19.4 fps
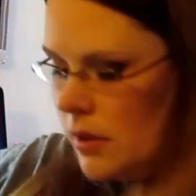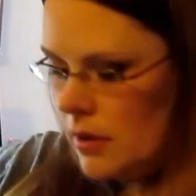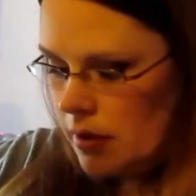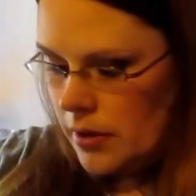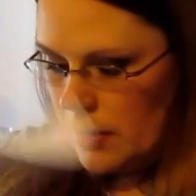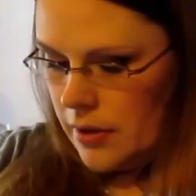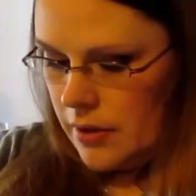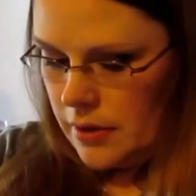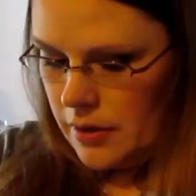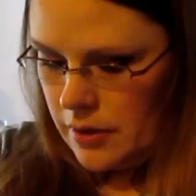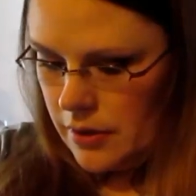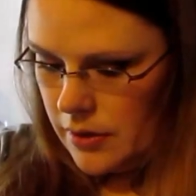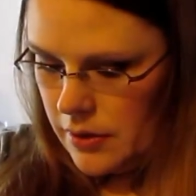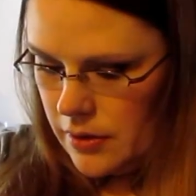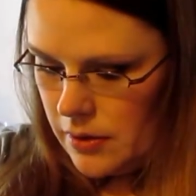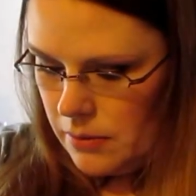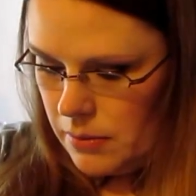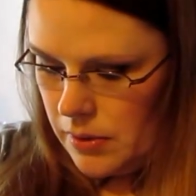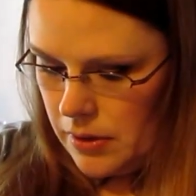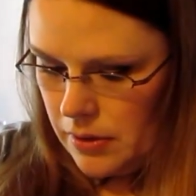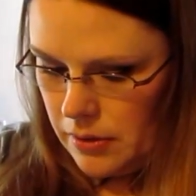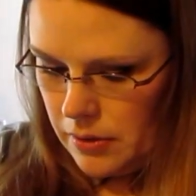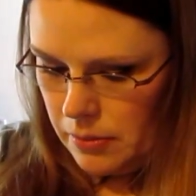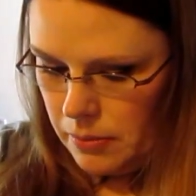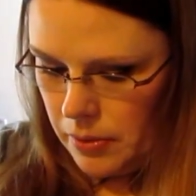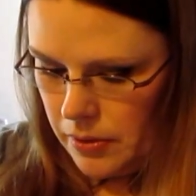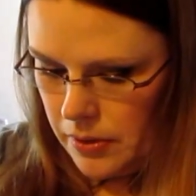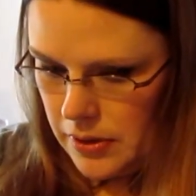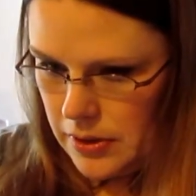Here, let me
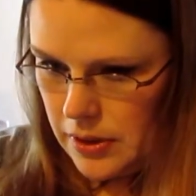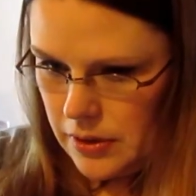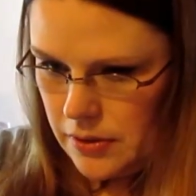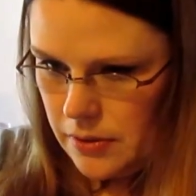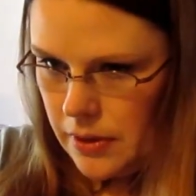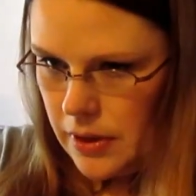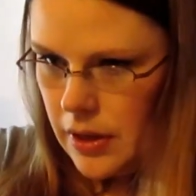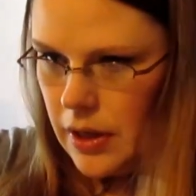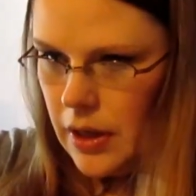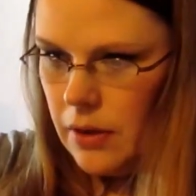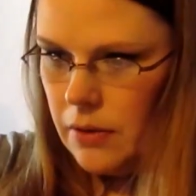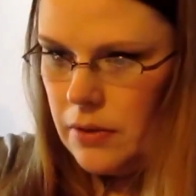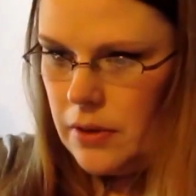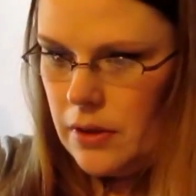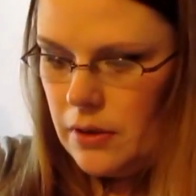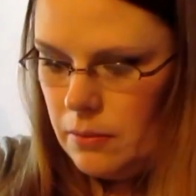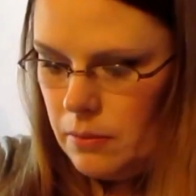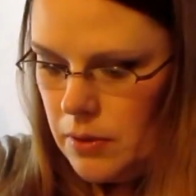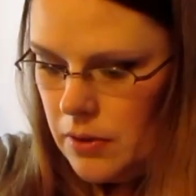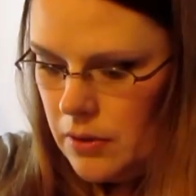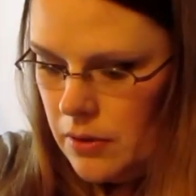pull these out so I can count them.